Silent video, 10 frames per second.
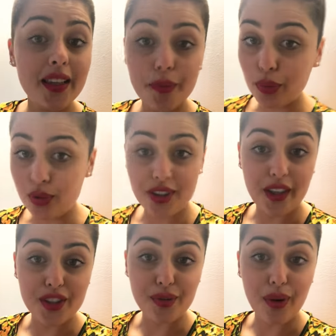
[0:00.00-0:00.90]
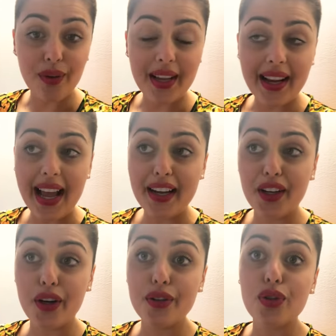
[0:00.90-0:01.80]
the ball starts rolling and
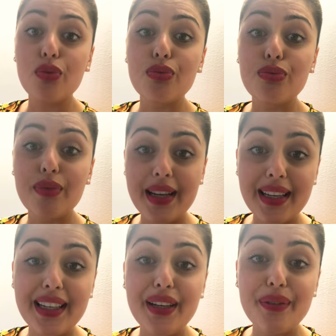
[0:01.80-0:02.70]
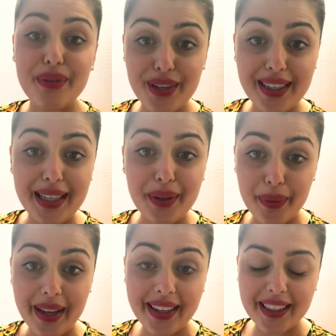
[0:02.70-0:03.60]
it goes really, really
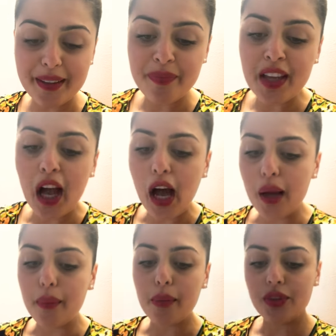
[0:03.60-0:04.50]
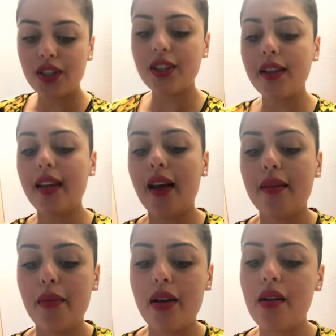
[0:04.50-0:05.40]
quick. I'm just going to get
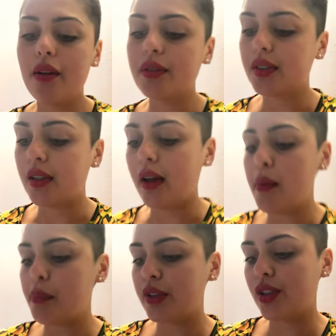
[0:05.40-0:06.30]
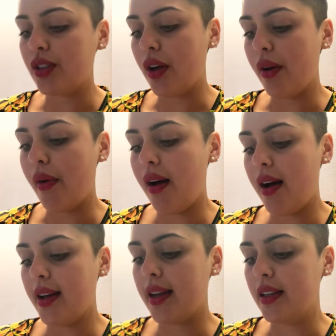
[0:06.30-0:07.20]
my notes up so
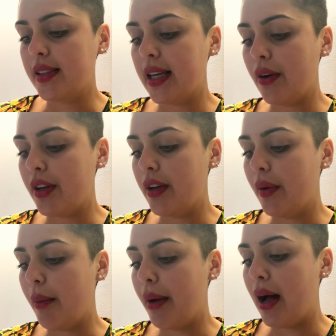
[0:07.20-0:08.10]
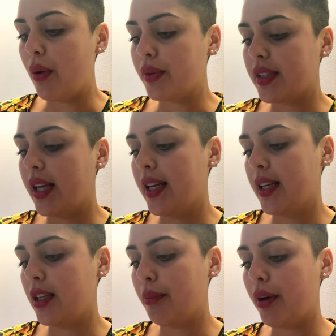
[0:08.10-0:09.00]
I can tell you about
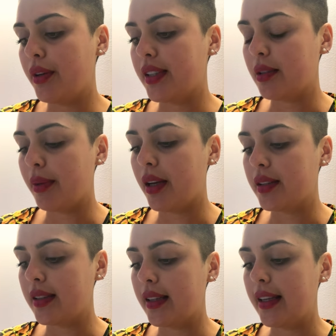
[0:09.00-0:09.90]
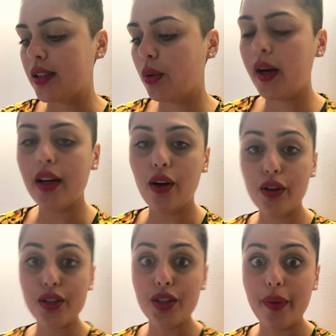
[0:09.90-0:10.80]
the process, because it's quite a
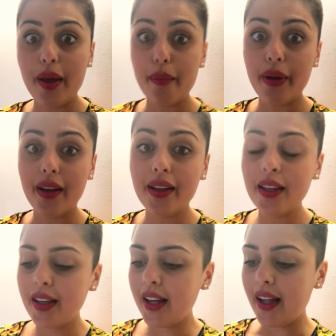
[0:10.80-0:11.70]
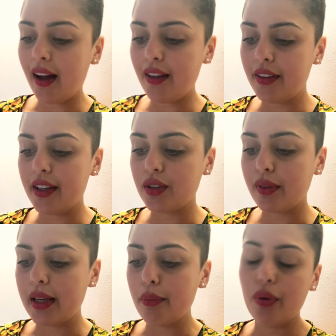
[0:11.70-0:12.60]
lot to it, but I think it's
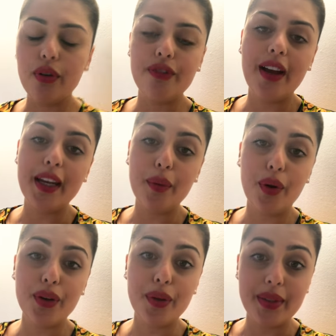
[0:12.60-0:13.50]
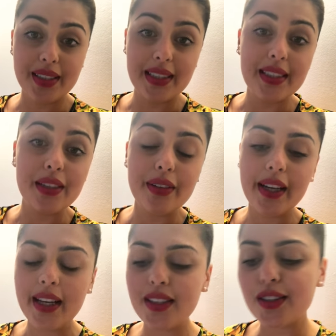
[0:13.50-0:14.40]
really important for anyone who is
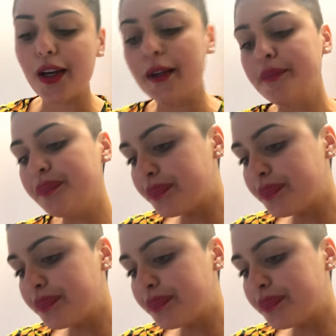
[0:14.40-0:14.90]
considering it. So